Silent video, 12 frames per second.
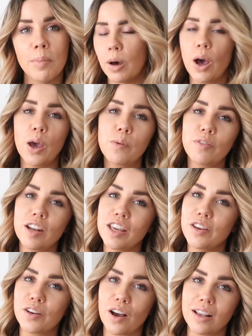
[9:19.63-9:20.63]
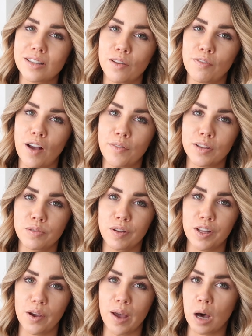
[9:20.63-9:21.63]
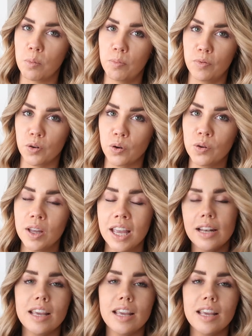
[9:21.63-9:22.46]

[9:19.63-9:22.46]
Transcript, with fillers: but hopefully you guys have found this video helpful